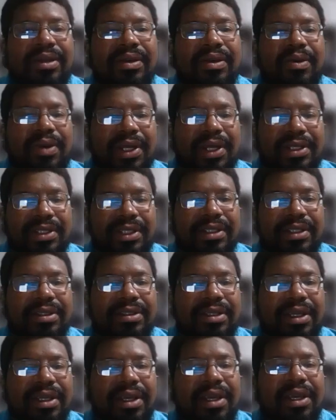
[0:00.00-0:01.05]

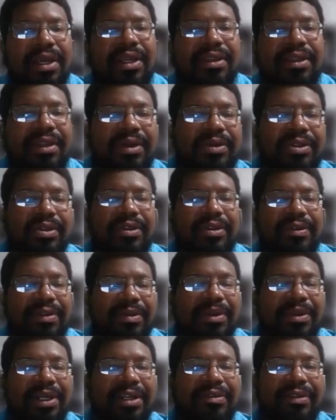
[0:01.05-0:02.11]
questions, though two of
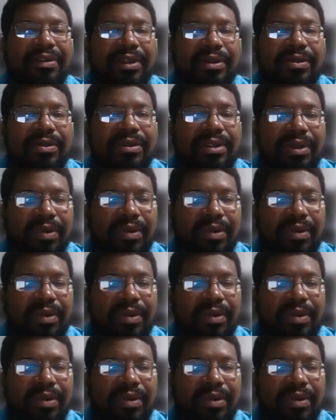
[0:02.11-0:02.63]
them are going to flow